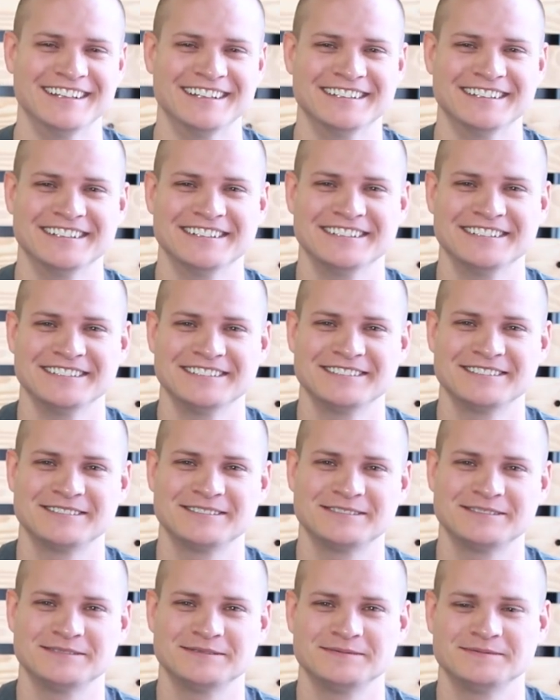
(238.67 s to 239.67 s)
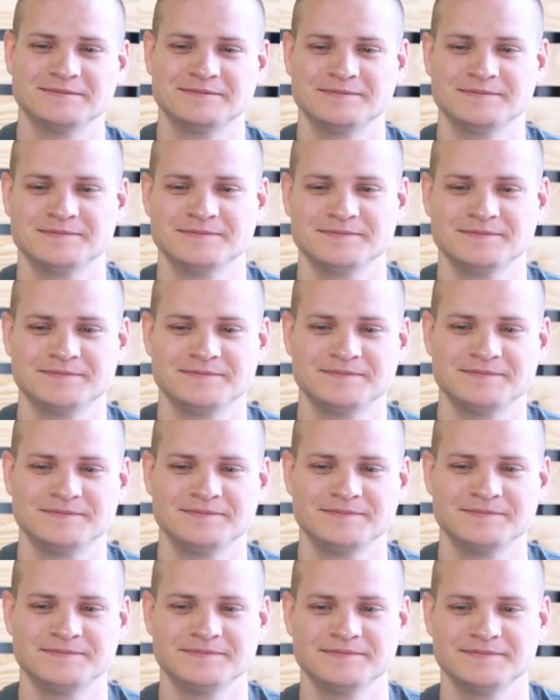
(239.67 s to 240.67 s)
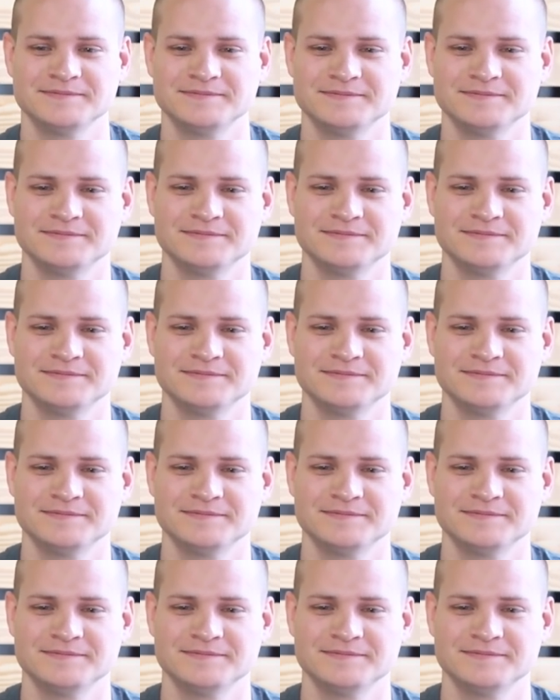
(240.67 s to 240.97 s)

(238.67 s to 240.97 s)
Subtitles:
[no speech]